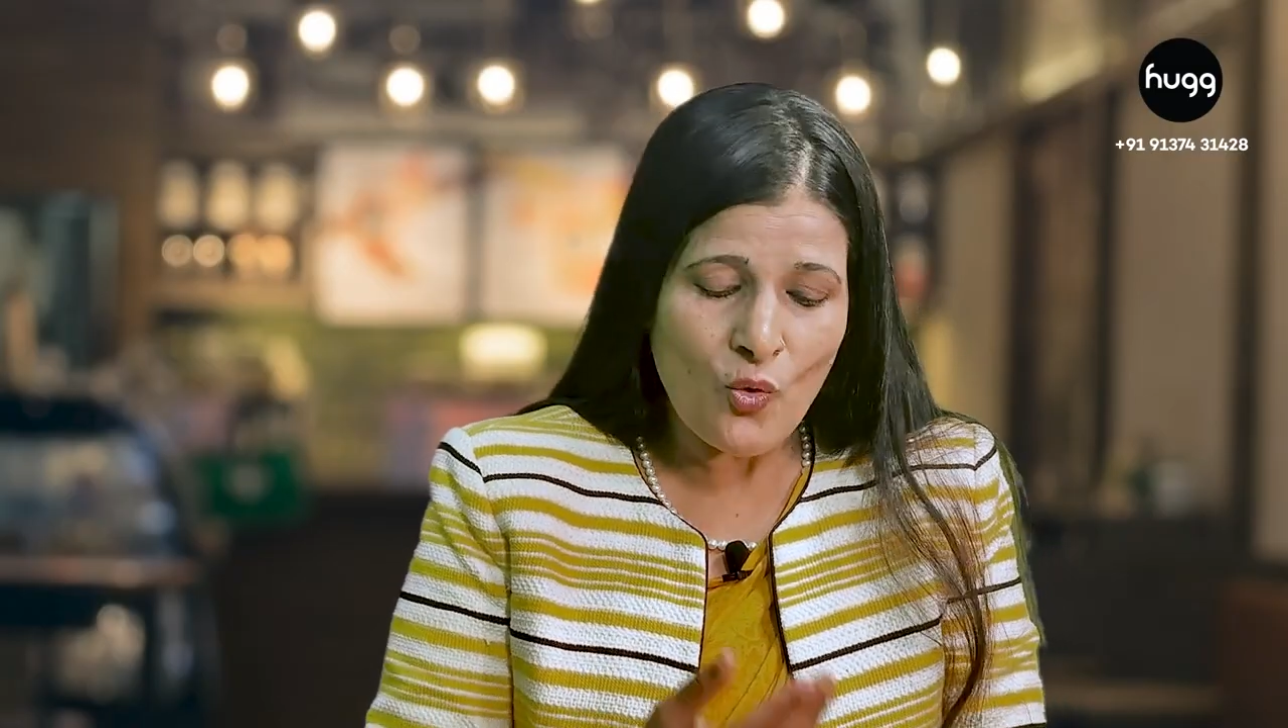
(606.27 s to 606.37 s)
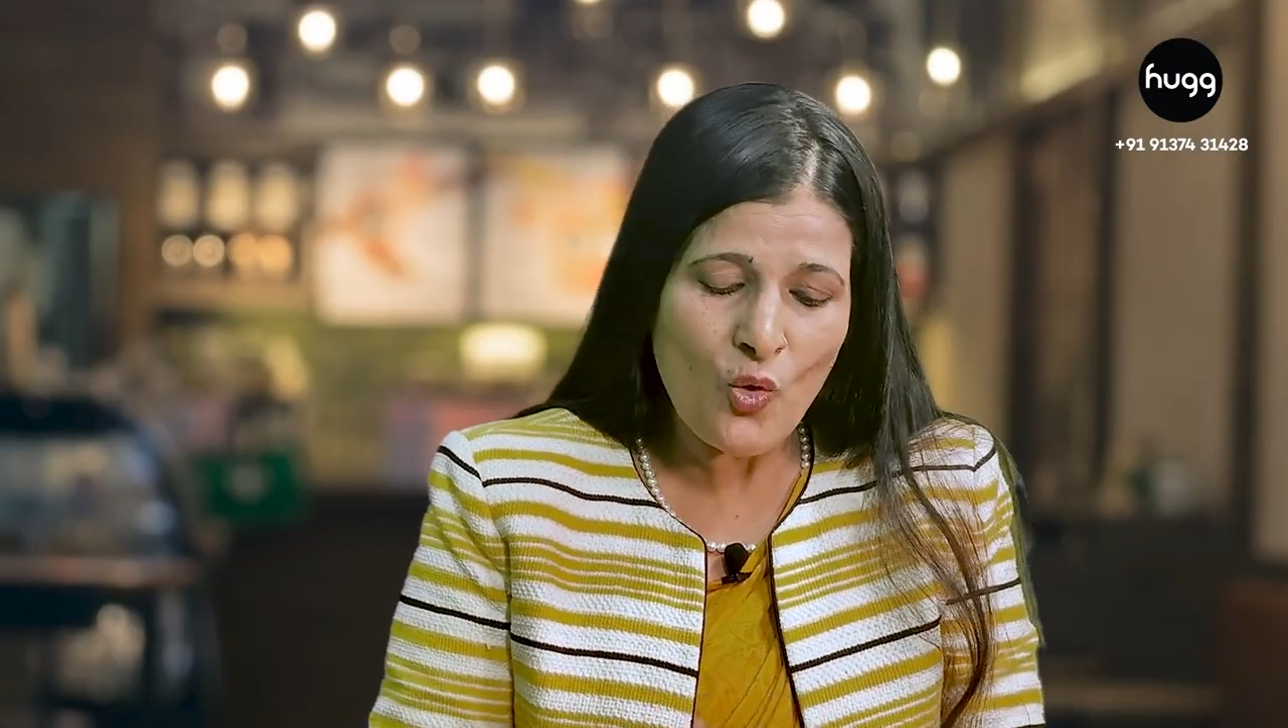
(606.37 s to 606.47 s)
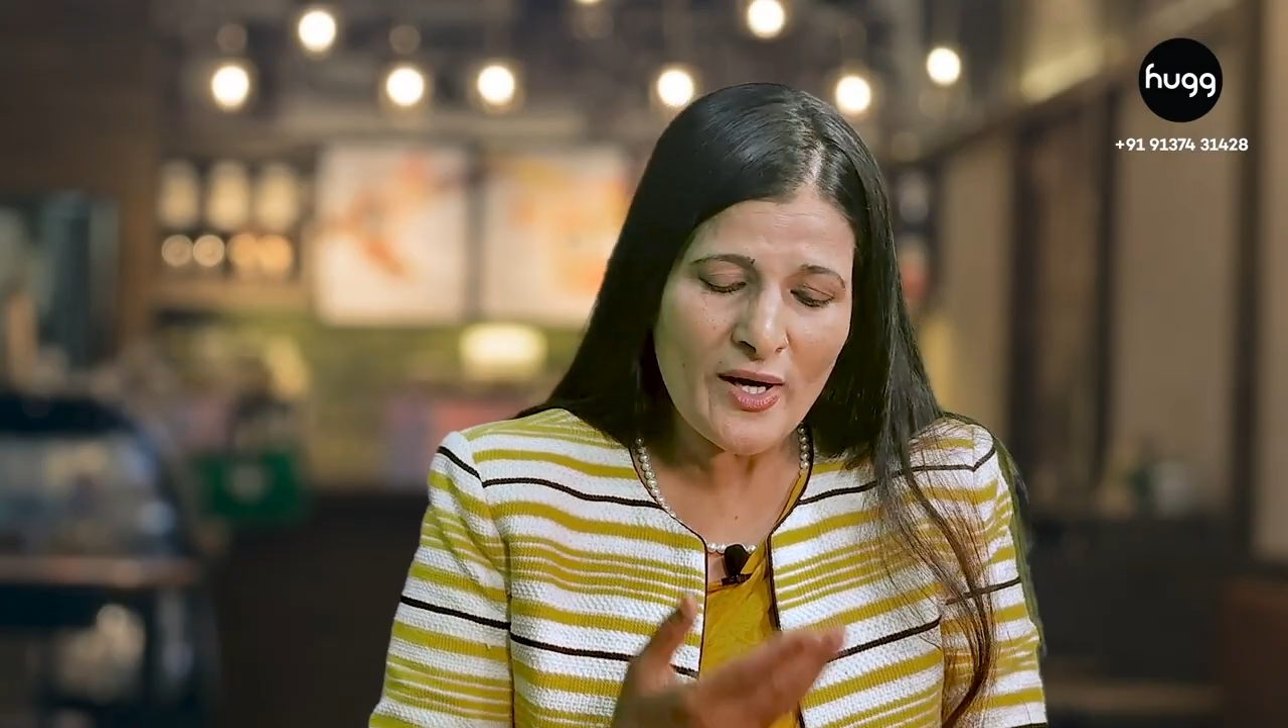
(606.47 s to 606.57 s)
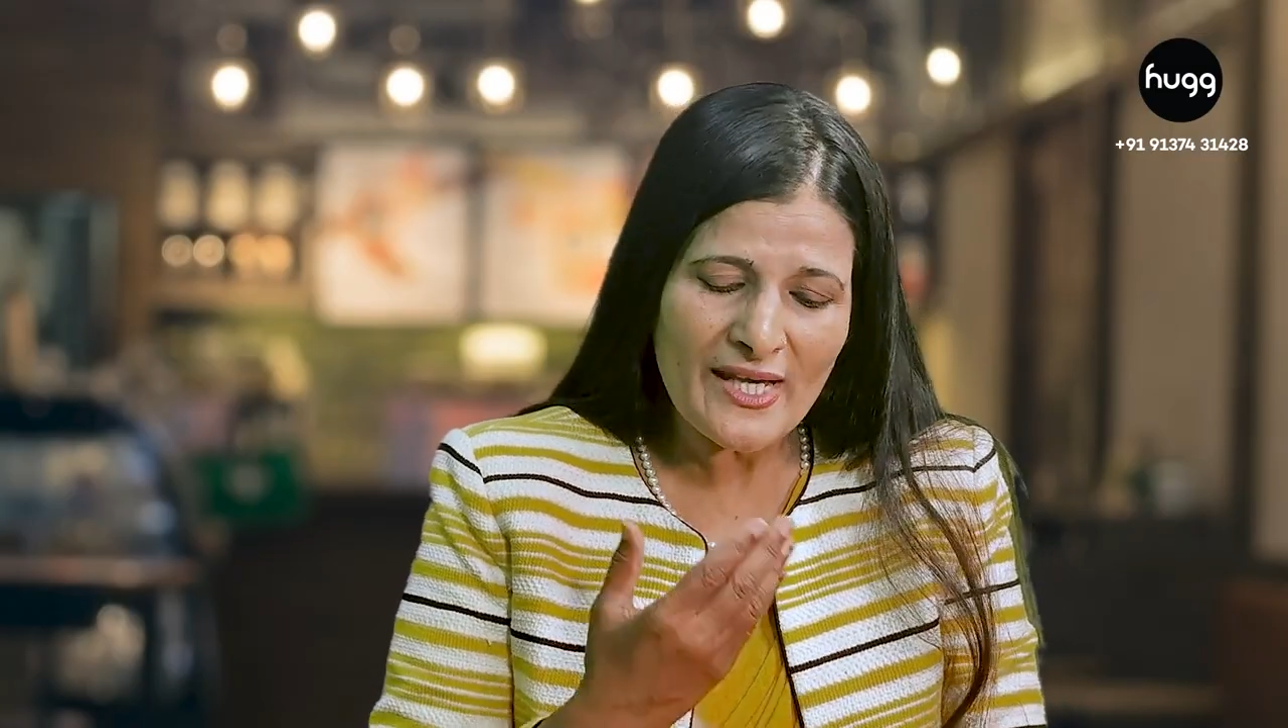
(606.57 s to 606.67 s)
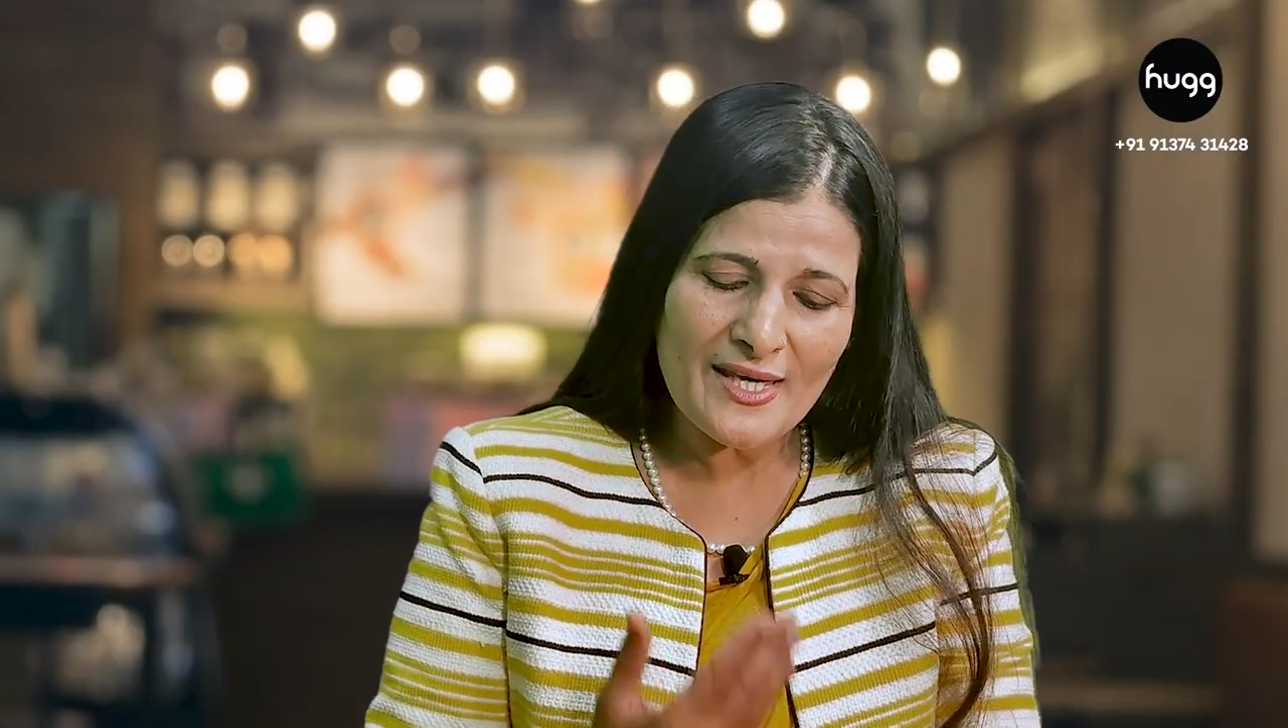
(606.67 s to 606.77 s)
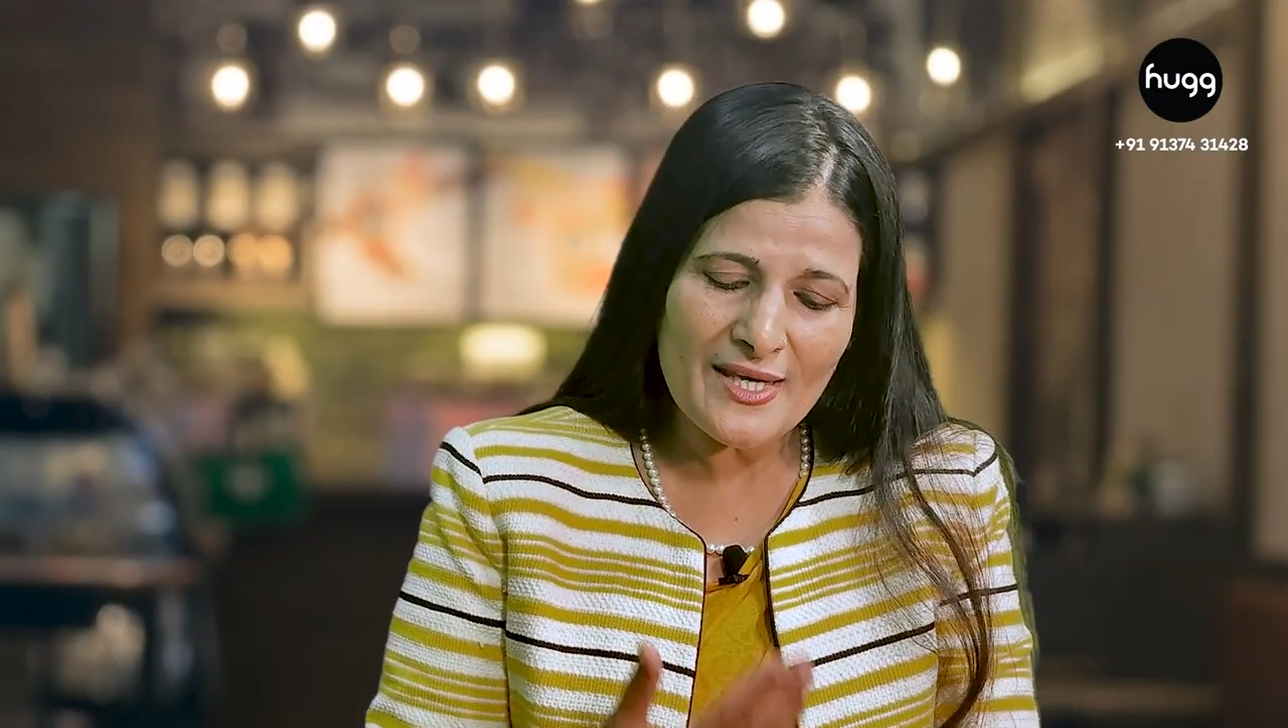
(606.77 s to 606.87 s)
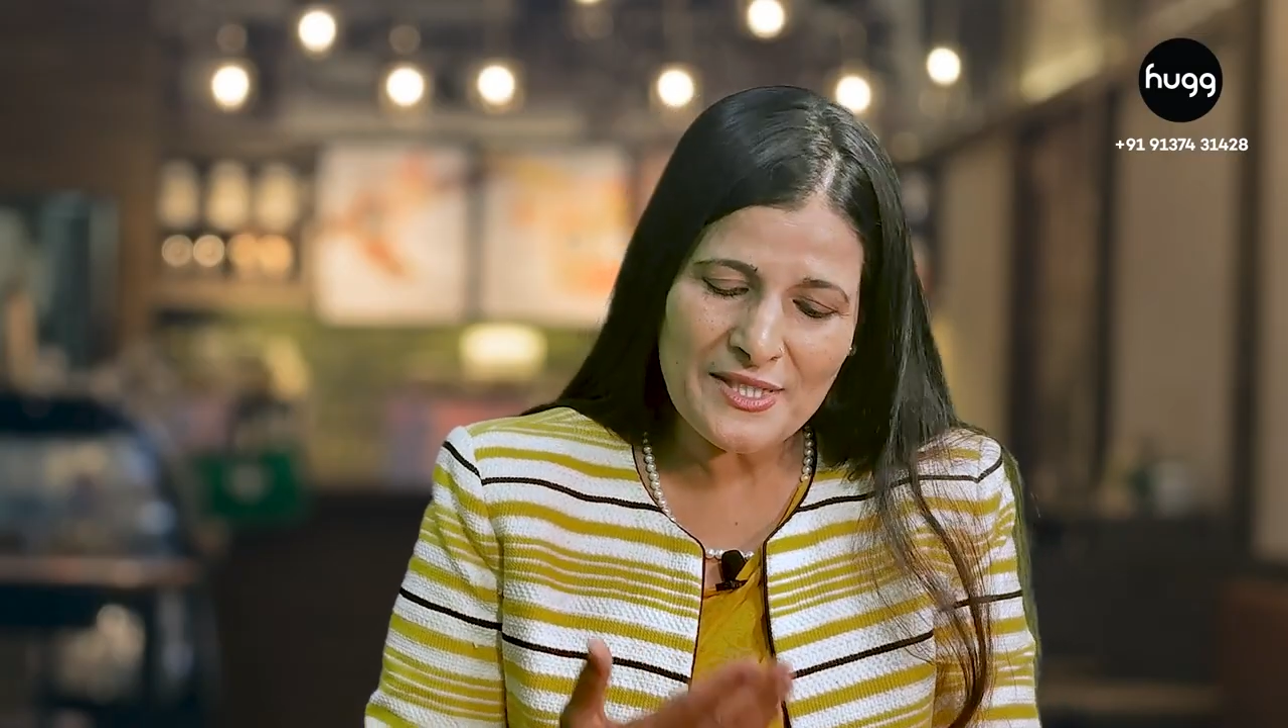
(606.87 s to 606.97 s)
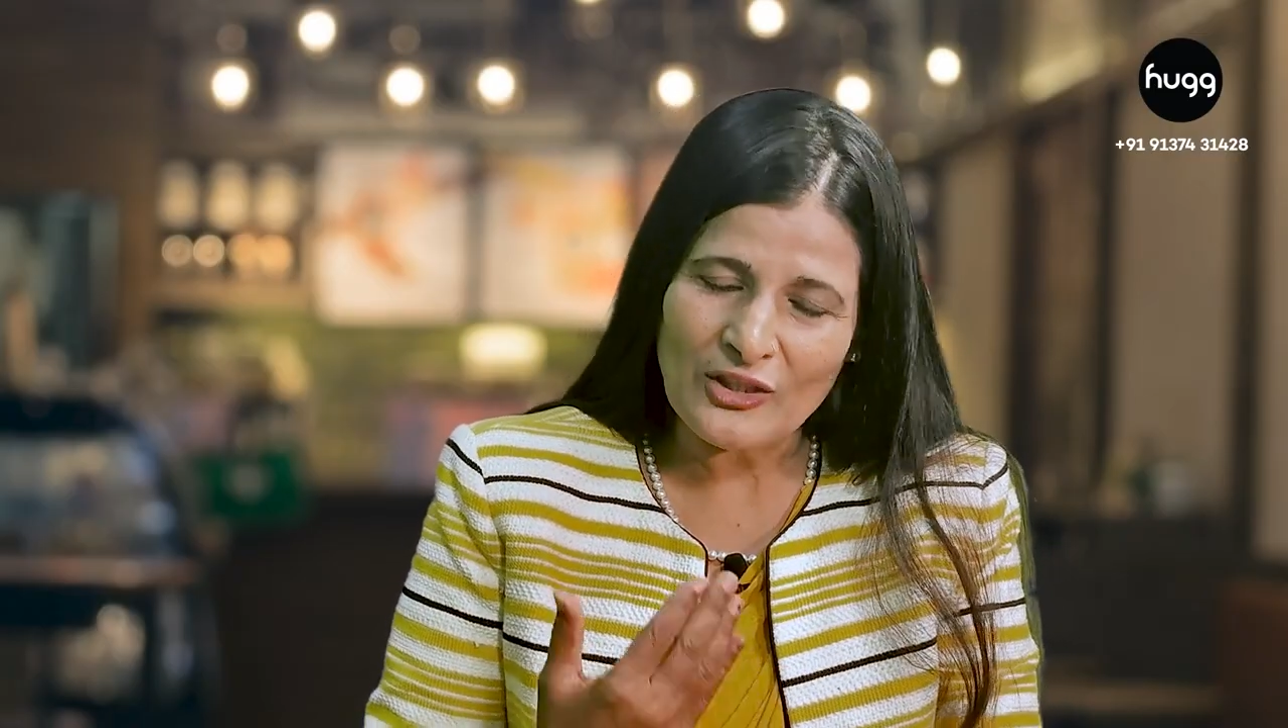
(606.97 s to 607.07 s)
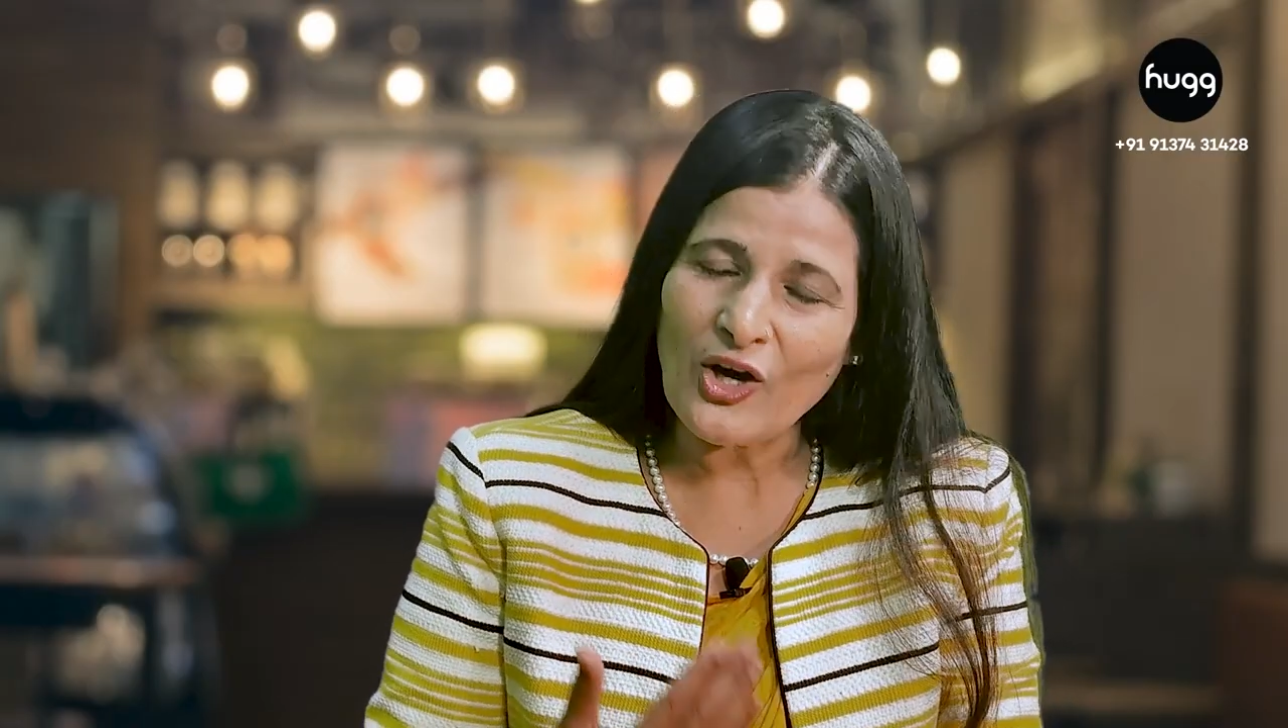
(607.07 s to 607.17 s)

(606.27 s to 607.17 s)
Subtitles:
Food is